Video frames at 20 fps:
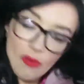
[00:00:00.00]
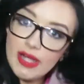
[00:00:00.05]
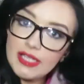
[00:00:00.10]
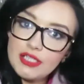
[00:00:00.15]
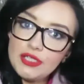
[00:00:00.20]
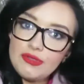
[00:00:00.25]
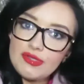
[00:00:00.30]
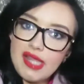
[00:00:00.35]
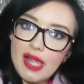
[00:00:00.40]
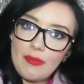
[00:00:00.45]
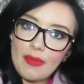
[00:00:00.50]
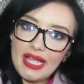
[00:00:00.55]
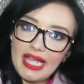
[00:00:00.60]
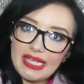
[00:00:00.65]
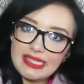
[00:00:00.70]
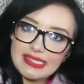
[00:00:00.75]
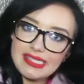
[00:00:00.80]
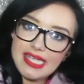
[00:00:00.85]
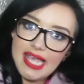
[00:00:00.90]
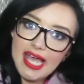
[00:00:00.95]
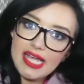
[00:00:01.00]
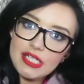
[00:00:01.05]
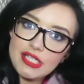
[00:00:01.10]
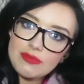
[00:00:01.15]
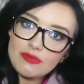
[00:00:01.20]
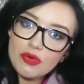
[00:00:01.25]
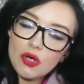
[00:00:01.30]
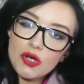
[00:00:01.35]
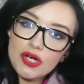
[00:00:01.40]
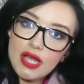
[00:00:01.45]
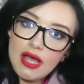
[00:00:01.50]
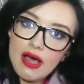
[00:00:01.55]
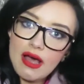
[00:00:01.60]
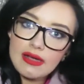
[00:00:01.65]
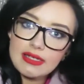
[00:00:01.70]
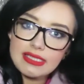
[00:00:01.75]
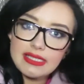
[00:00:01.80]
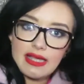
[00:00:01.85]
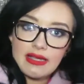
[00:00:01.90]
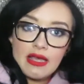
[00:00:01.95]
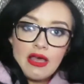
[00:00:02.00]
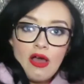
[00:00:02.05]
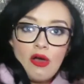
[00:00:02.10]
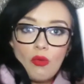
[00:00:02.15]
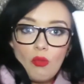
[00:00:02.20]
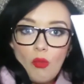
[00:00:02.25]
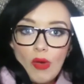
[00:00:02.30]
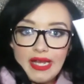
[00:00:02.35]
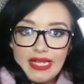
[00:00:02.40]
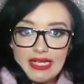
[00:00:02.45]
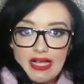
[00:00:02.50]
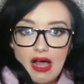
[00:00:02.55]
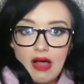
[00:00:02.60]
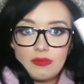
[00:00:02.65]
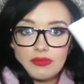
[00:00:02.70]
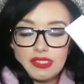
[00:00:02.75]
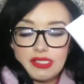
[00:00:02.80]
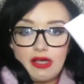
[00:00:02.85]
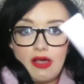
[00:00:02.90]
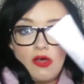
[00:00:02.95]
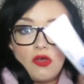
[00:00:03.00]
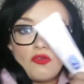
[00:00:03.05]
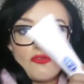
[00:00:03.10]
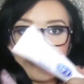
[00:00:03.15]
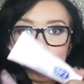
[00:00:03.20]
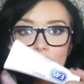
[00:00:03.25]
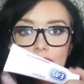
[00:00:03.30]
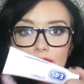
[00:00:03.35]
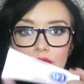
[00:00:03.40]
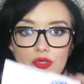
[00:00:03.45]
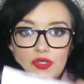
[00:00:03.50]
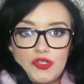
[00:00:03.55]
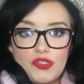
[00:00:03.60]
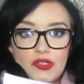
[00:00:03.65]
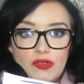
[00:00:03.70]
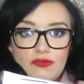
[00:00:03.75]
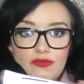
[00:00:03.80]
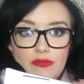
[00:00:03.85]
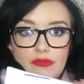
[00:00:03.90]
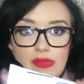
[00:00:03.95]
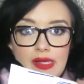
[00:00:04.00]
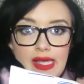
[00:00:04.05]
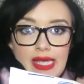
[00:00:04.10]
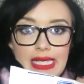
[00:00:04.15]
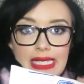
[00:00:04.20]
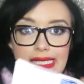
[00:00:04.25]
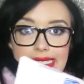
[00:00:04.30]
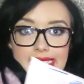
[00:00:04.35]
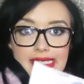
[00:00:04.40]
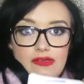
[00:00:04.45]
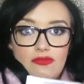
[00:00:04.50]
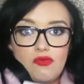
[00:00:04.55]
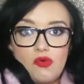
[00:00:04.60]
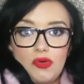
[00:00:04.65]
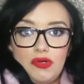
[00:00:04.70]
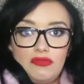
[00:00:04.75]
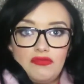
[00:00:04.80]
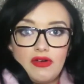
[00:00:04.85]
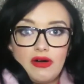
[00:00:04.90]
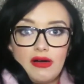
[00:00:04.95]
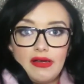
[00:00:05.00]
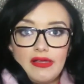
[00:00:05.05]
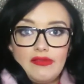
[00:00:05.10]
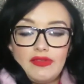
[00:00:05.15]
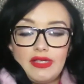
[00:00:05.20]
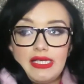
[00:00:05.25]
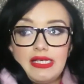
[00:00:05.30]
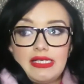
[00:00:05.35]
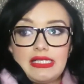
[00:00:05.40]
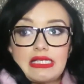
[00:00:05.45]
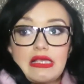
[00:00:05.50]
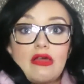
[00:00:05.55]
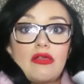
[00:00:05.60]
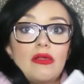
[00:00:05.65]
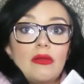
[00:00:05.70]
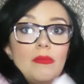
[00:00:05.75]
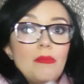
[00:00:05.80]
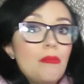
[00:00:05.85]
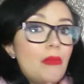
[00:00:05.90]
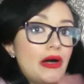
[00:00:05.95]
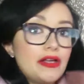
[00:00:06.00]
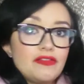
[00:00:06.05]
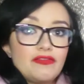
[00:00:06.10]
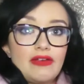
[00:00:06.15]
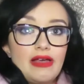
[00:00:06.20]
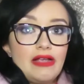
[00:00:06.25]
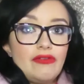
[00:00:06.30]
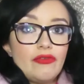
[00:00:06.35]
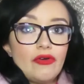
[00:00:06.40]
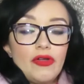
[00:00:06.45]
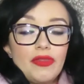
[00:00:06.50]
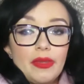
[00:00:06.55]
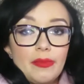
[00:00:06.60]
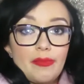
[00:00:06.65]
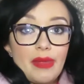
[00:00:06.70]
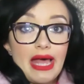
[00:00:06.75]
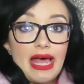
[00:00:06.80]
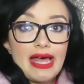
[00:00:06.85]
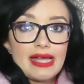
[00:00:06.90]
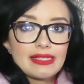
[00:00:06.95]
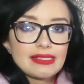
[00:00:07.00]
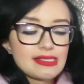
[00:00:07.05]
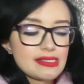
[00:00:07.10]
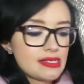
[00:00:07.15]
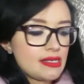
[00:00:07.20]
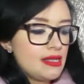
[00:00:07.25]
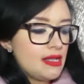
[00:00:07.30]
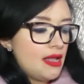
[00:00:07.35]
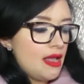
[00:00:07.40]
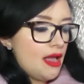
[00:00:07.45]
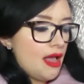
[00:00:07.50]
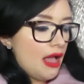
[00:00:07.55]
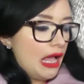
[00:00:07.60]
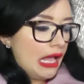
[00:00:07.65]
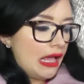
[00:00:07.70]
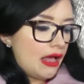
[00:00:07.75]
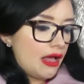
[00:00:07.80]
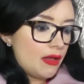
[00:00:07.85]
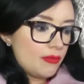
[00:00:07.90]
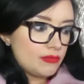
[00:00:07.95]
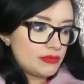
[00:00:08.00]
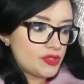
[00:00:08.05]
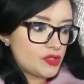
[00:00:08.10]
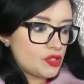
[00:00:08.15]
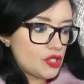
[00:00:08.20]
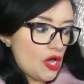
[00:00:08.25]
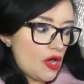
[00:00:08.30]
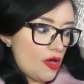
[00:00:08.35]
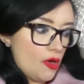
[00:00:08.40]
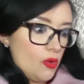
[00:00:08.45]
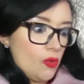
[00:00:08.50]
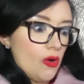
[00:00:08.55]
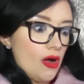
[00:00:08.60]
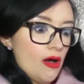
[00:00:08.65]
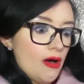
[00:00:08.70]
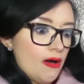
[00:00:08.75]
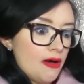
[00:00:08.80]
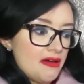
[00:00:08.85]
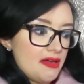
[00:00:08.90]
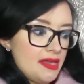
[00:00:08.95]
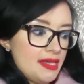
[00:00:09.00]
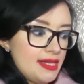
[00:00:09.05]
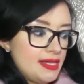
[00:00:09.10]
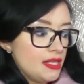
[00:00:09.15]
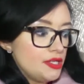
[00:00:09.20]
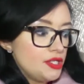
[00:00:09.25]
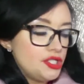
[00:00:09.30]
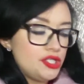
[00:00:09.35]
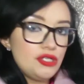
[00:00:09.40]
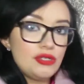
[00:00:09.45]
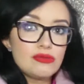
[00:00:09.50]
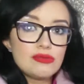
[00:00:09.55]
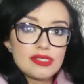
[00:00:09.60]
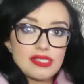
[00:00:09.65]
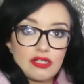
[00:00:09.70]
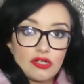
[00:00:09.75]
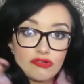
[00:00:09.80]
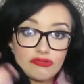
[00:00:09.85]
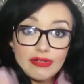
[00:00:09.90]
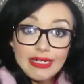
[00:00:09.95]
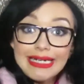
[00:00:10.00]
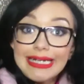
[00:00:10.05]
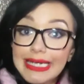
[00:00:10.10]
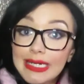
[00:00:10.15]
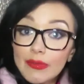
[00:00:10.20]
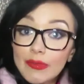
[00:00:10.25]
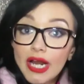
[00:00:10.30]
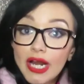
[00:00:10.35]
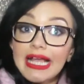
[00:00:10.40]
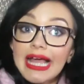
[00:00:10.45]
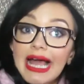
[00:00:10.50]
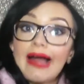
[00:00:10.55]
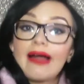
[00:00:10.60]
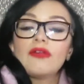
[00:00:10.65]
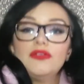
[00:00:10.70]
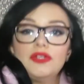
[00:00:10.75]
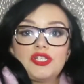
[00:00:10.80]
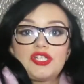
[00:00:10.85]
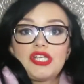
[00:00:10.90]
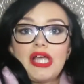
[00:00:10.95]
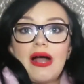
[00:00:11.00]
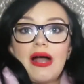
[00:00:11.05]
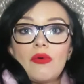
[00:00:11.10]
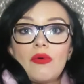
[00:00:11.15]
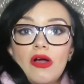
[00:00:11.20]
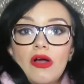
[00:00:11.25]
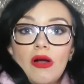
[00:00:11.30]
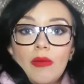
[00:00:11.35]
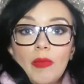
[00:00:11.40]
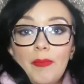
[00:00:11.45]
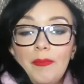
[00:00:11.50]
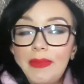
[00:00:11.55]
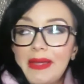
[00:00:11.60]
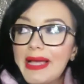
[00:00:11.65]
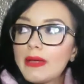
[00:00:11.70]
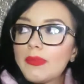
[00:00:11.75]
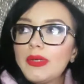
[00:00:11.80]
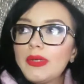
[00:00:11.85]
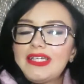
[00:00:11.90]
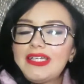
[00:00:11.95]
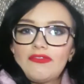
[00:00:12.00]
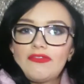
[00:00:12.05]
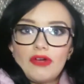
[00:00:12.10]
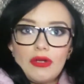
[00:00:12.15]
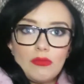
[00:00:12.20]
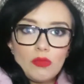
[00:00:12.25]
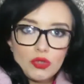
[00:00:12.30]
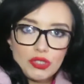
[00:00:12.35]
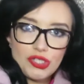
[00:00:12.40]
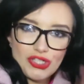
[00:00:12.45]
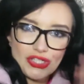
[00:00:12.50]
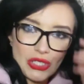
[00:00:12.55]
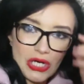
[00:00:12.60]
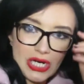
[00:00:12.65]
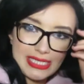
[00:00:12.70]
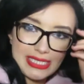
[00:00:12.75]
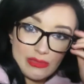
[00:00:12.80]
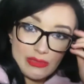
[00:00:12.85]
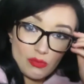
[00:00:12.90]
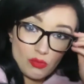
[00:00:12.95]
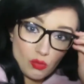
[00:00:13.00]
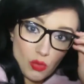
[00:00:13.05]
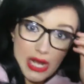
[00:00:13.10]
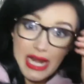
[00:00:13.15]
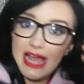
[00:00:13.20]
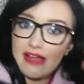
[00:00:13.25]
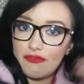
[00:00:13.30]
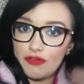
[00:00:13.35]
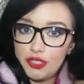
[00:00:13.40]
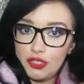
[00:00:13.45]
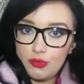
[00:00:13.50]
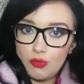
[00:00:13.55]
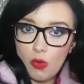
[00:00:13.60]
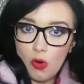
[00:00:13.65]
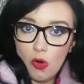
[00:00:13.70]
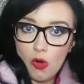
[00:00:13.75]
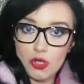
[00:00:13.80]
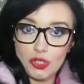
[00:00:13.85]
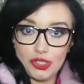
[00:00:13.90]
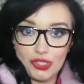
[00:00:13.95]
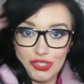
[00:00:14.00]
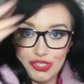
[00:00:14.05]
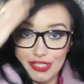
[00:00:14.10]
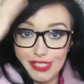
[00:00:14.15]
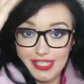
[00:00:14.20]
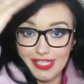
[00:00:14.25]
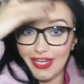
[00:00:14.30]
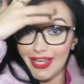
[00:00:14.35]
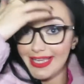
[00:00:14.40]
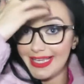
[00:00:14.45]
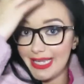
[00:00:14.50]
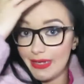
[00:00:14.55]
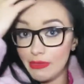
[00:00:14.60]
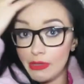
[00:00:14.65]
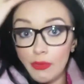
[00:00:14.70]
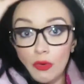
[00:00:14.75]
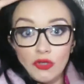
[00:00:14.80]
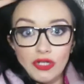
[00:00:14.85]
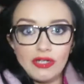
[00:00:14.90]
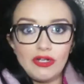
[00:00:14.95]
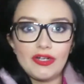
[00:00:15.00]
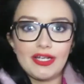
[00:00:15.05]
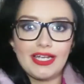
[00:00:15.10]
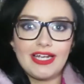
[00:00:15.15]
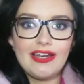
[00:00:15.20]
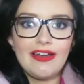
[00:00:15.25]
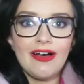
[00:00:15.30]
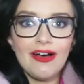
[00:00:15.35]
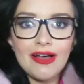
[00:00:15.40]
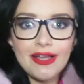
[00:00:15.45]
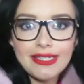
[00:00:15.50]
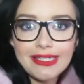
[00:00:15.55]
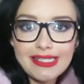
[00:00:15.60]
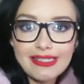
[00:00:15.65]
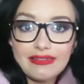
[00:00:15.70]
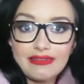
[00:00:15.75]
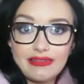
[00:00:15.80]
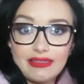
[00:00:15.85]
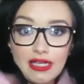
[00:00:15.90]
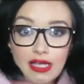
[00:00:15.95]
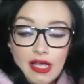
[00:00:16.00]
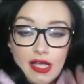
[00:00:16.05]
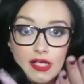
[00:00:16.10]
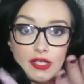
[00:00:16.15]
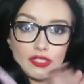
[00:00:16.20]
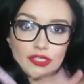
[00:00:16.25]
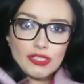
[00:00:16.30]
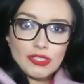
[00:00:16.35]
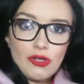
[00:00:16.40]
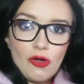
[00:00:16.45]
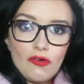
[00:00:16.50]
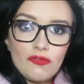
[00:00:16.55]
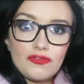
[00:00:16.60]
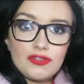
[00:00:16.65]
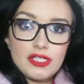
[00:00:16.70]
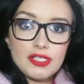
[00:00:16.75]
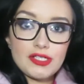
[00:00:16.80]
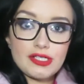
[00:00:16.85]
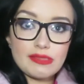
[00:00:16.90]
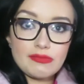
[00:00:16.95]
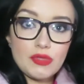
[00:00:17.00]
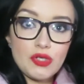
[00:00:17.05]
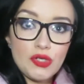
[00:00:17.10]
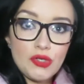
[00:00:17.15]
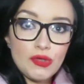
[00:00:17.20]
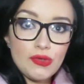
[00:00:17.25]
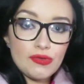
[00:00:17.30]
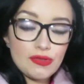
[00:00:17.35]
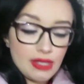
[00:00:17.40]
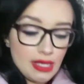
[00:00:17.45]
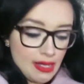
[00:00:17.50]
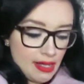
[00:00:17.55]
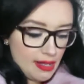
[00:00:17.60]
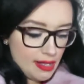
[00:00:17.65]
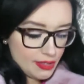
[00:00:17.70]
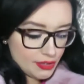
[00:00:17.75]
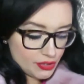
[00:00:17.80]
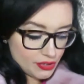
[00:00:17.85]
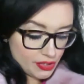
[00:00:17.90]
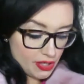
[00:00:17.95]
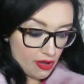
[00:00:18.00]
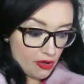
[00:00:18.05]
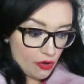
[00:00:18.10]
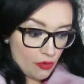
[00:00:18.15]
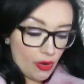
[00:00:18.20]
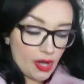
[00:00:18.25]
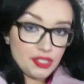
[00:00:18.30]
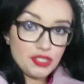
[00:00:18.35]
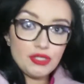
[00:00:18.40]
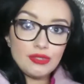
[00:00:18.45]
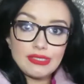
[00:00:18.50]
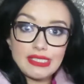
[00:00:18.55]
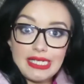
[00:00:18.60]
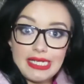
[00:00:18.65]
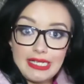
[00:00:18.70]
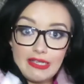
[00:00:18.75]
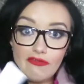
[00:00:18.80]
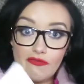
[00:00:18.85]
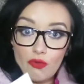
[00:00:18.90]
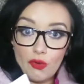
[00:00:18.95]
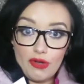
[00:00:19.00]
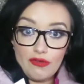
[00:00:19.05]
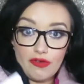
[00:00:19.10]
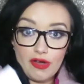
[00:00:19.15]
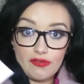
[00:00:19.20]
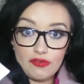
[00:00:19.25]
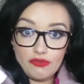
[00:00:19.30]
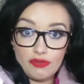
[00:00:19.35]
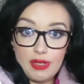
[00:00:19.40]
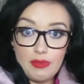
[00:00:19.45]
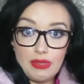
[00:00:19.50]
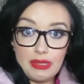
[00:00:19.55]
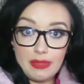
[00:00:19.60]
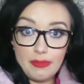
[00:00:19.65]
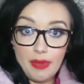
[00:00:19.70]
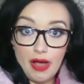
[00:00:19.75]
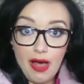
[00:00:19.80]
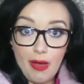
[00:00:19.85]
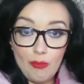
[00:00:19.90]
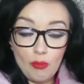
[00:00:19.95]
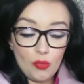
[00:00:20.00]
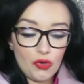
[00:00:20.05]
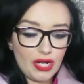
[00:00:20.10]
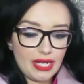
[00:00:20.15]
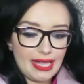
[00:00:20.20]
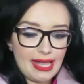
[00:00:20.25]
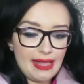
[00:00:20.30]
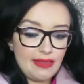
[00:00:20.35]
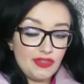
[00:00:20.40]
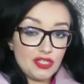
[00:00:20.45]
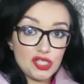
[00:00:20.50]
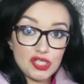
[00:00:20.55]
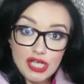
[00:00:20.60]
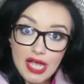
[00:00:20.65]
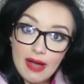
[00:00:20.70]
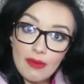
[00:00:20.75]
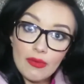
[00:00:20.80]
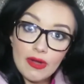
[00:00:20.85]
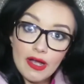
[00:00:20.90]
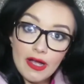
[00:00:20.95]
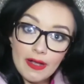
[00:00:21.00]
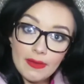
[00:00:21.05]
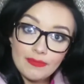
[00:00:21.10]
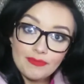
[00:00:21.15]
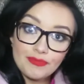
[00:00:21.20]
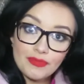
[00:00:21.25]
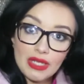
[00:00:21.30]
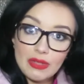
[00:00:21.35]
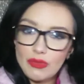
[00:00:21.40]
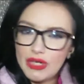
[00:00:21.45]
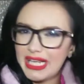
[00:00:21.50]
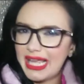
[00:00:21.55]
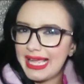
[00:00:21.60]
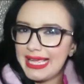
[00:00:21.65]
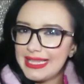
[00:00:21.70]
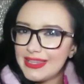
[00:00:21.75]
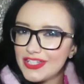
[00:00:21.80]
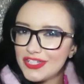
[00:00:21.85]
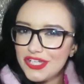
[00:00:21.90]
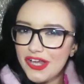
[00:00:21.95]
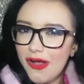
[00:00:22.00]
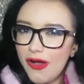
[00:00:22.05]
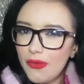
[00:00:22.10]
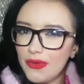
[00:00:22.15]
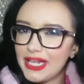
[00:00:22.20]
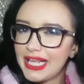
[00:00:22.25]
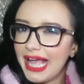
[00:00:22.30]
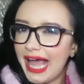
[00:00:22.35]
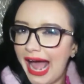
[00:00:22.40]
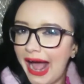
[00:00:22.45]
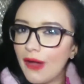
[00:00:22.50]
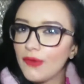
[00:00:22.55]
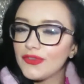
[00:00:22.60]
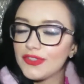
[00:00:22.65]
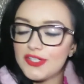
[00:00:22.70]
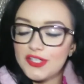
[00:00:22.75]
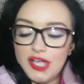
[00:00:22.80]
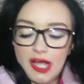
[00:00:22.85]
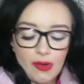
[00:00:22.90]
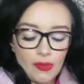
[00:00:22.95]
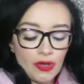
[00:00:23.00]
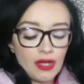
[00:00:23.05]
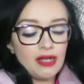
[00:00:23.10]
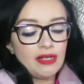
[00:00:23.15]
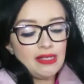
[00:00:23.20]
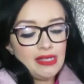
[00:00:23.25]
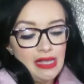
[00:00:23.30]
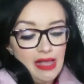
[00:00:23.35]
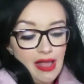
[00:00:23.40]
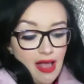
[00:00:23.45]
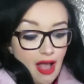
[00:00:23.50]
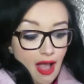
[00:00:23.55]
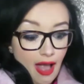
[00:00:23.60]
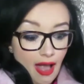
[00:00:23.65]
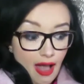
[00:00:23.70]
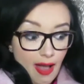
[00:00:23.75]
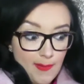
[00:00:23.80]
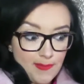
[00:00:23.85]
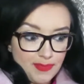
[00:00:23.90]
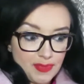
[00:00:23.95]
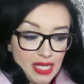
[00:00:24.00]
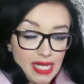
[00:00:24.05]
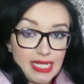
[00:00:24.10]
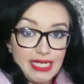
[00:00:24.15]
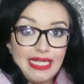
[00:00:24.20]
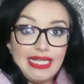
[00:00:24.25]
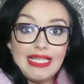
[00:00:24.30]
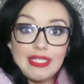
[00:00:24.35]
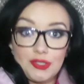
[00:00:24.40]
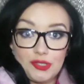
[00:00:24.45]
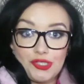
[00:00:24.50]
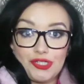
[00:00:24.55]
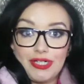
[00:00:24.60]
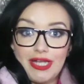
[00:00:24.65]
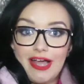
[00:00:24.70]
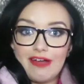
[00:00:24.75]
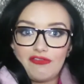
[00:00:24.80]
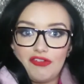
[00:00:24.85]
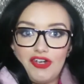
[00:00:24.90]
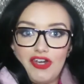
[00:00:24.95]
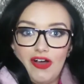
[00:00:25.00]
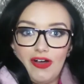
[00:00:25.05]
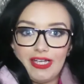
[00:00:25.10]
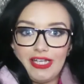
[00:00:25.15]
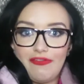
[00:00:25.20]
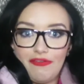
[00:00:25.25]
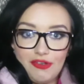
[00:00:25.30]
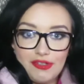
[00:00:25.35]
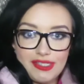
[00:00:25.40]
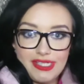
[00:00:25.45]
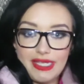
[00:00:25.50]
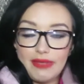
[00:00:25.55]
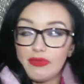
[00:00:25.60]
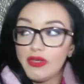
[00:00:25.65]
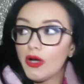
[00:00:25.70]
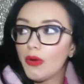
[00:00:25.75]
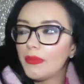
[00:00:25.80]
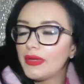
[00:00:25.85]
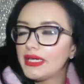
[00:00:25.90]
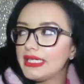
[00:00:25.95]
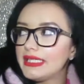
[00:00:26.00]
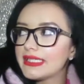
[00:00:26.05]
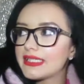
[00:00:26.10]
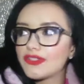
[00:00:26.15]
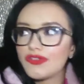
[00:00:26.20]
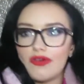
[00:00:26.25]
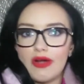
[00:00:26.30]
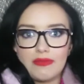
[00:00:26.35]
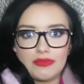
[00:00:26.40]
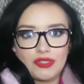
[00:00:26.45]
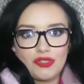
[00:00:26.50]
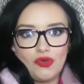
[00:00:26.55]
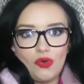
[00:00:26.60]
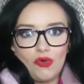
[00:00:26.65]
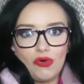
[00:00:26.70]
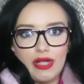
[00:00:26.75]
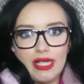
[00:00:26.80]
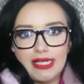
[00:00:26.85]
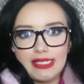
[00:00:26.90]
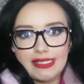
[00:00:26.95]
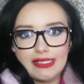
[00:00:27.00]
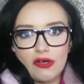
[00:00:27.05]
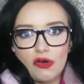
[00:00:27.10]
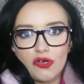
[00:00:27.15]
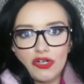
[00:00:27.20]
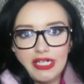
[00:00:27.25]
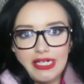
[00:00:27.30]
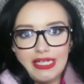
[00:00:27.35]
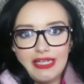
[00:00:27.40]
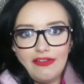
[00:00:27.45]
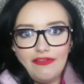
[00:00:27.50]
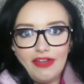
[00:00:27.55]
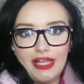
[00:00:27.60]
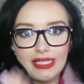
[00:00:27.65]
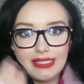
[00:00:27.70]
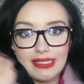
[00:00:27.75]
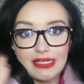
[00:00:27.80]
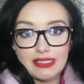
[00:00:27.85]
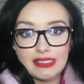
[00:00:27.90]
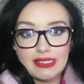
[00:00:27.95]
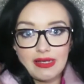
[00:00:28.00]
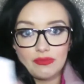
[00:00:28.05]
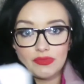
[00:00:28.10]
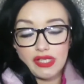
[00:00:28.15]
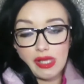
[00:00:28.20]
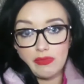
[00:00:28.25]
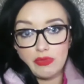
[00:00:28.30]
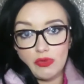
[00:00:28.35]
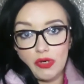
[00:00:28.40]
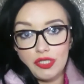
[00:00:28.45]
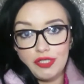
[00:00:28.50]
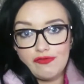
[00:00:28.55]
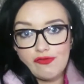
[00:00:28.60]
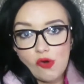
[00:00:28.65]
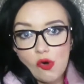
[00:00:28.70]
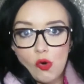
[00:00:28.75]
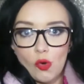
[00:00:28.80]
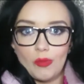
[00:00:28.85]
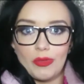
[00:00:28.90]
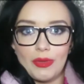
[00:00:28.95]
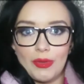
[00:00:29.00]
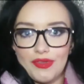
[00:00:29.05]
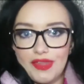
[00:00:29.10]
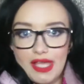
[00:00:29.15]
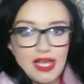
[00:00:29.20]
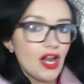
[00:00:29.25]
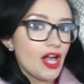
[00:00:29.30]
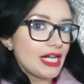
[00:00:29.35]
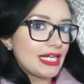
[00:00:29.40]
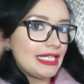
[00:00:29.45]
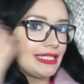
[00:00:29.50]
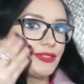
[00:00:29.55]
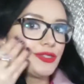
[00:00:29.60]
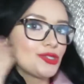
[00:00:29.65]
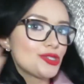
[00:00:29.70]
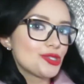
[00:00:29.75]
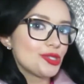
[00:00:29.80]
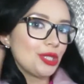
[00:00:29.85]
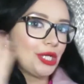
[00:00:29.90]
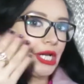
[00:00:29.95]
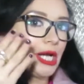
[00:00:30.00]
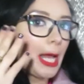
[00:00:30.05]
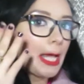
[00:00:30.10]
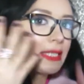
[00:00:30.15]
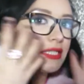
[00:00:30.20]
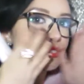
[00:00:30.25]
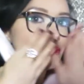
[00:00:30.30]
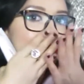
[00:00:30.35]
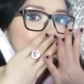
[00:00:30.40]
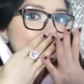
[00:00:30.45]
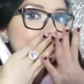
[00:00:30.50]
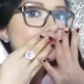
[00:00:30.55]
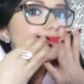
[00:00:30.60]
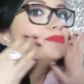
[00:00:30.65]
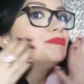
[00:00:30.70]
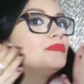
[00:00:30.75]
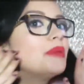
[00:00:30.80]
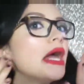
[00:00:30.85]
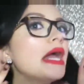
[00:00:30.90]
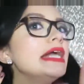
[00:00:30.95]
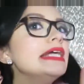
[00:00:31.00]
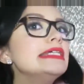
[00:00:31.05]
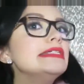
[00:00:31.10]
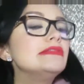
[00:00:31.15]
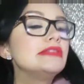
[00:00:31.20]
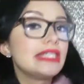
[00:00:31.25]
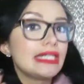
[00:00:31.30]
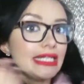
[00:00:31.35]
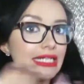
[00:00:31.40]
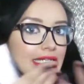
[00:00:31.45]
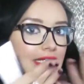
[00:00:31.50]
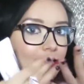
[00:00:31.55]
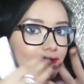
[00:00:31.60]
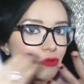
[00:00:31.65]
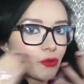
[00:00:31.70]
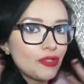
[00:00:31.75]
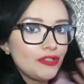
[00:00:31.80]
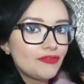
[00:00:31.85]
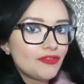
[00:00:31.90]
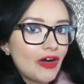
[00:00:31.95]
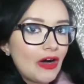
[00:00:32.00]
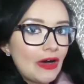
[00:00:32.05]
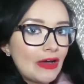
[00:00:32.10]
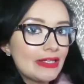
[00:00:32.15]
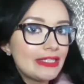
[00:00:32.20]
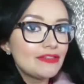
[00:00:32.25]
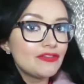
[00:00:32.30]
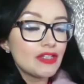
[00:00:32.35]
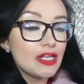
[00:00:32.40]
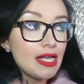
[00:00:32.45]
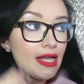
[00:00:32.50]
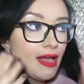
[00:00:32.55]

I use like my anti-aging products, like when it comes to overall moisture for me, E45 is my favourite, the best. So I use the cream when I get out of the shower. I'm a big believer in moisturising whenever you wash, just to like keep your body looking nice and soft and smooth. So I use the E45 cream in the pump when I get in the shower, when I get in the shower, when I get out the shower. And literally every night, if you see me on my Instagram stories on an evening, there's sometimes where you've caught me with it, like literally like just bathed in E45.